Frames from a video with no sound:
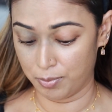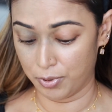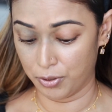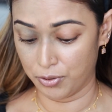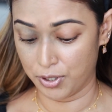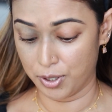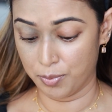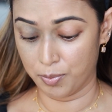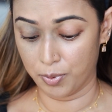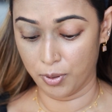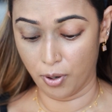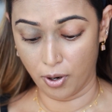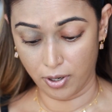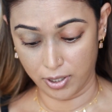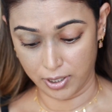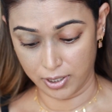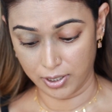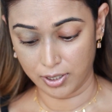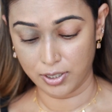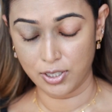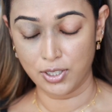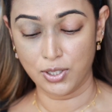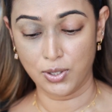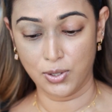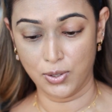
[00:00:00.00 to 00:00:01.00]
Beauty
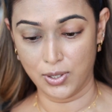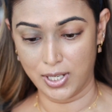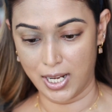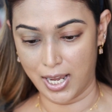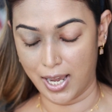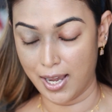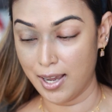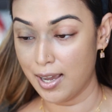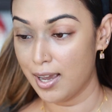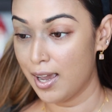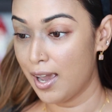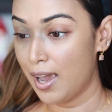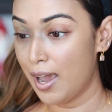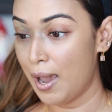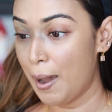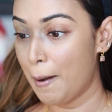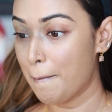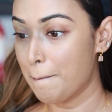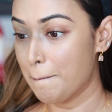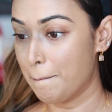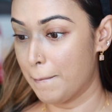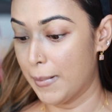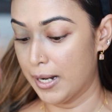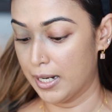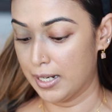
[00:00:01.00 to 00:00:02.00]
products today,
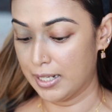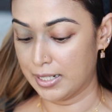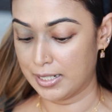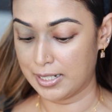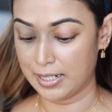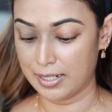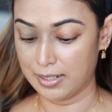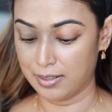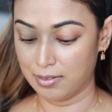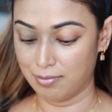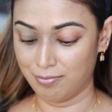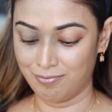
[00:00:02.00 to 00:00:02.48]
but